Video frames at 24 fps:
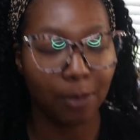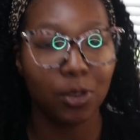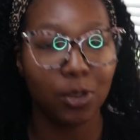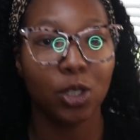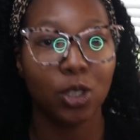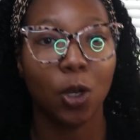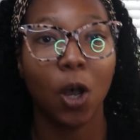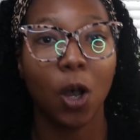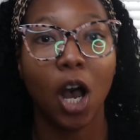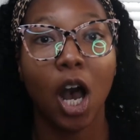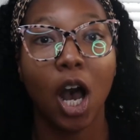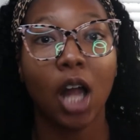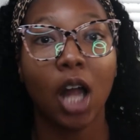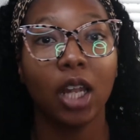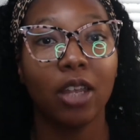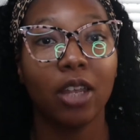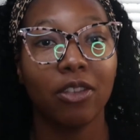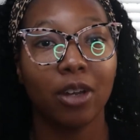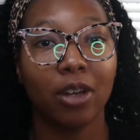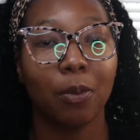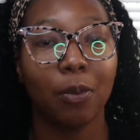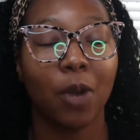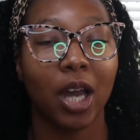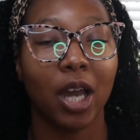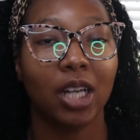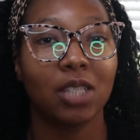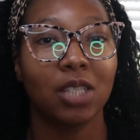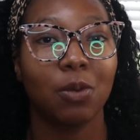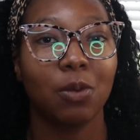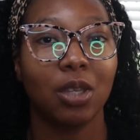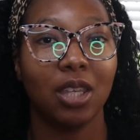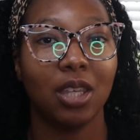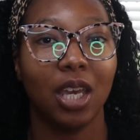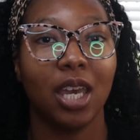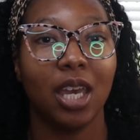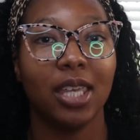So all of their products
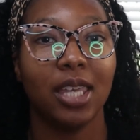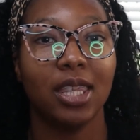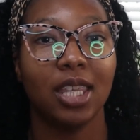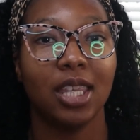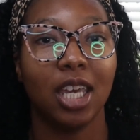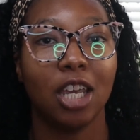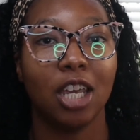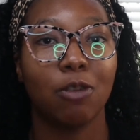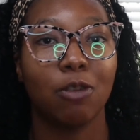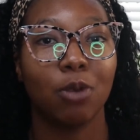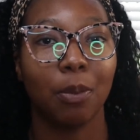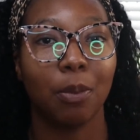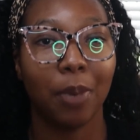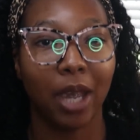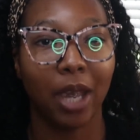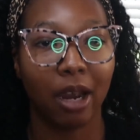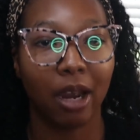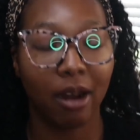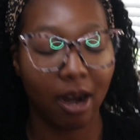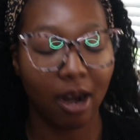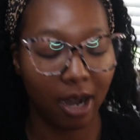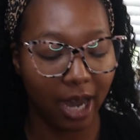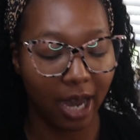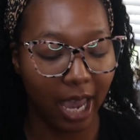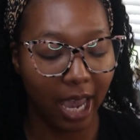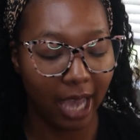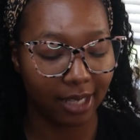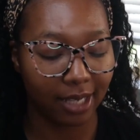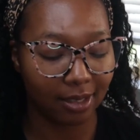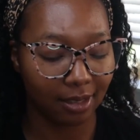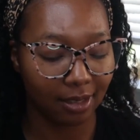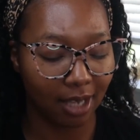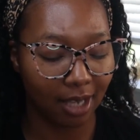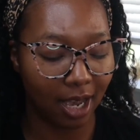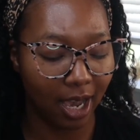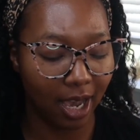within the Repair
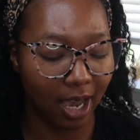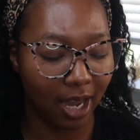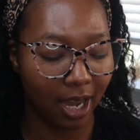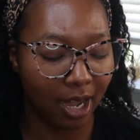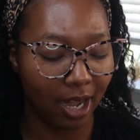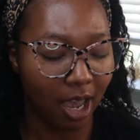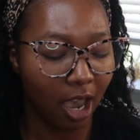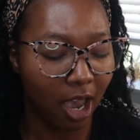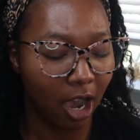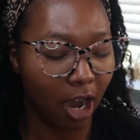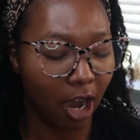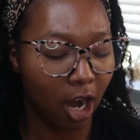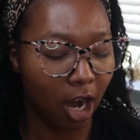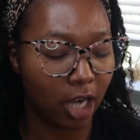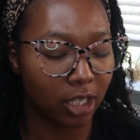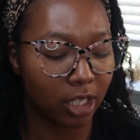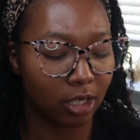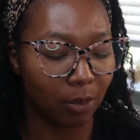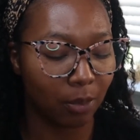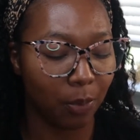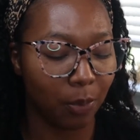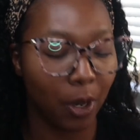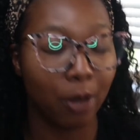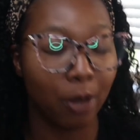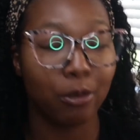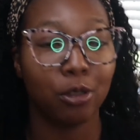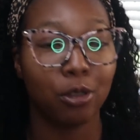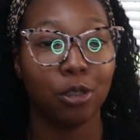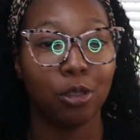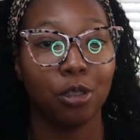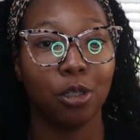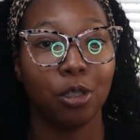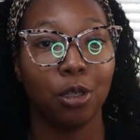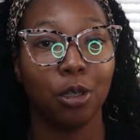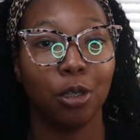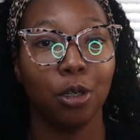Rx line are
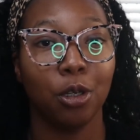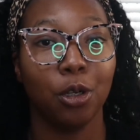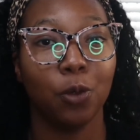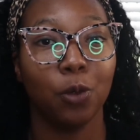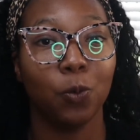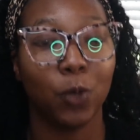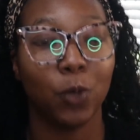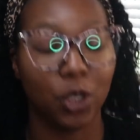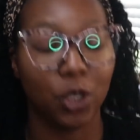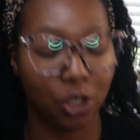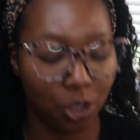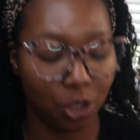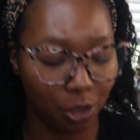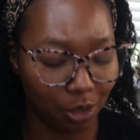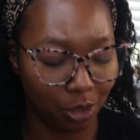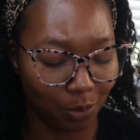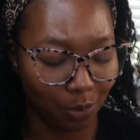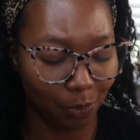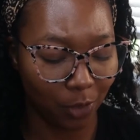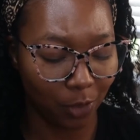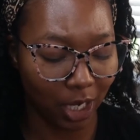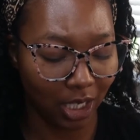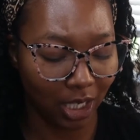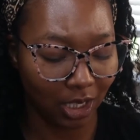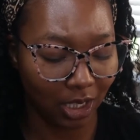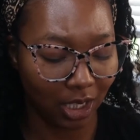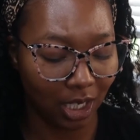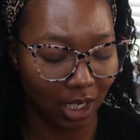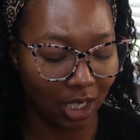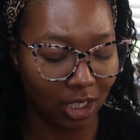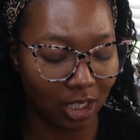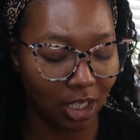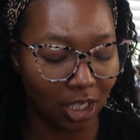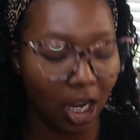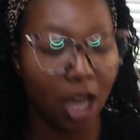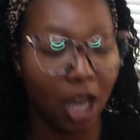supposed to reduce
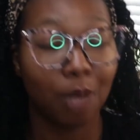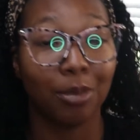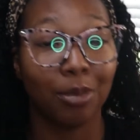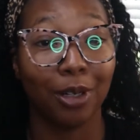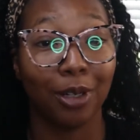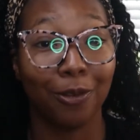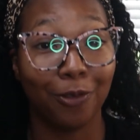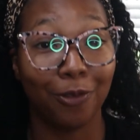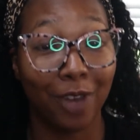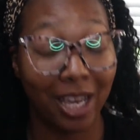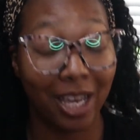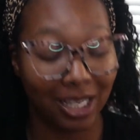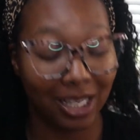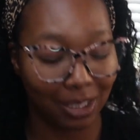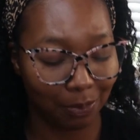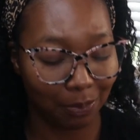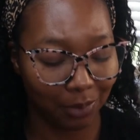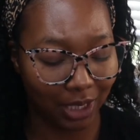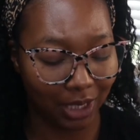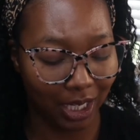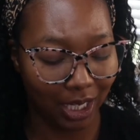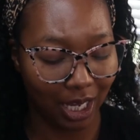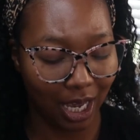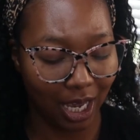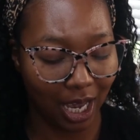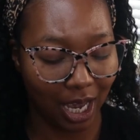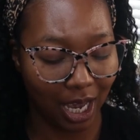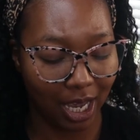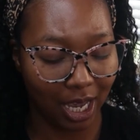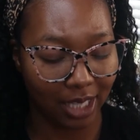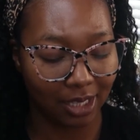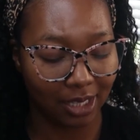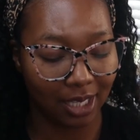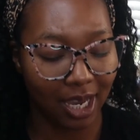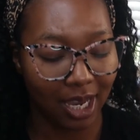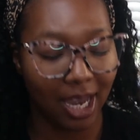breakage, prevent split
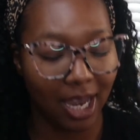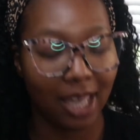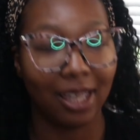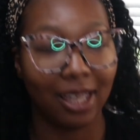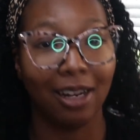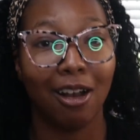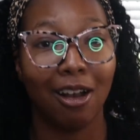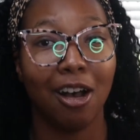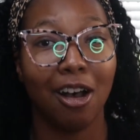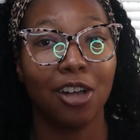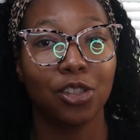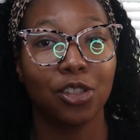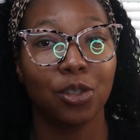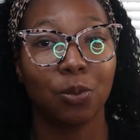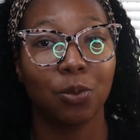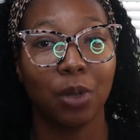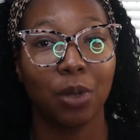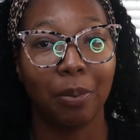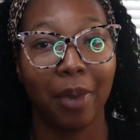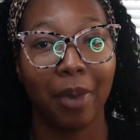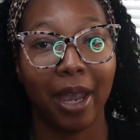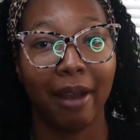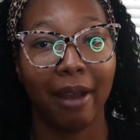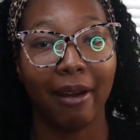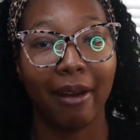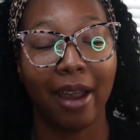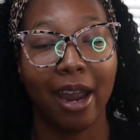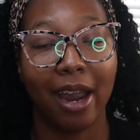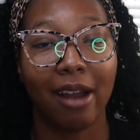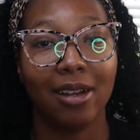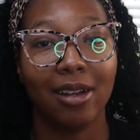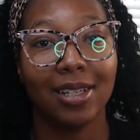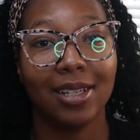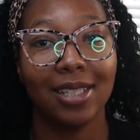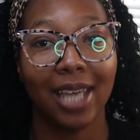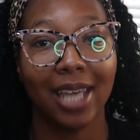ends, and then also repair
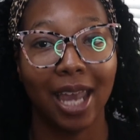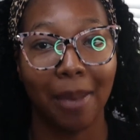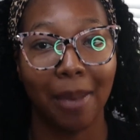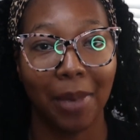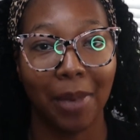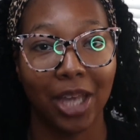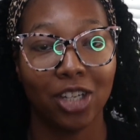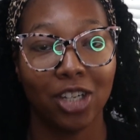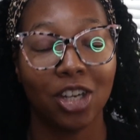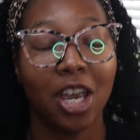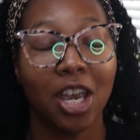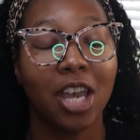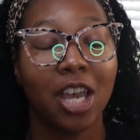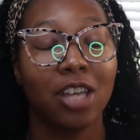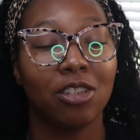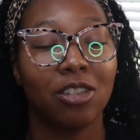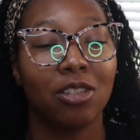hair damage.